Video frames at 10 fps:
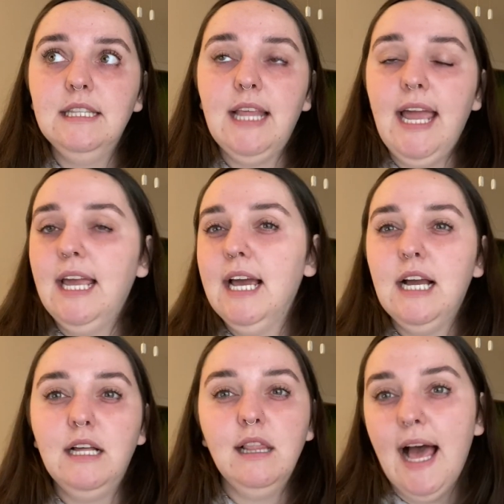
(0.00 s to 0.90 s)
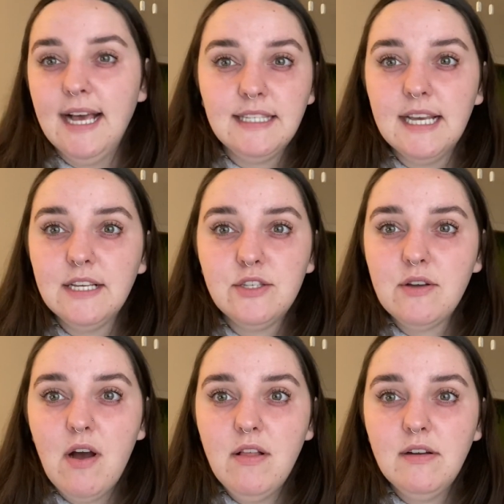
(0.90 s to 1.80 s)
like a classic
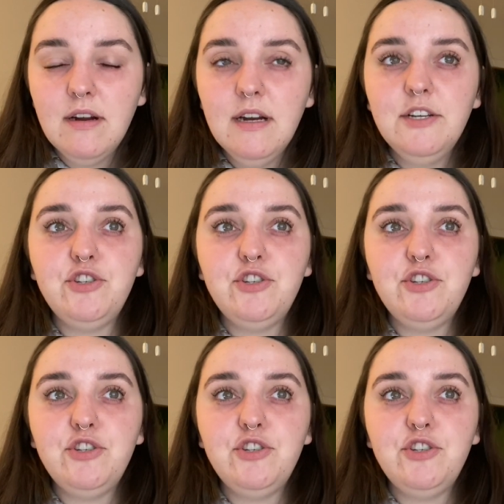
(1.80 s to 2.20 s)
scholar.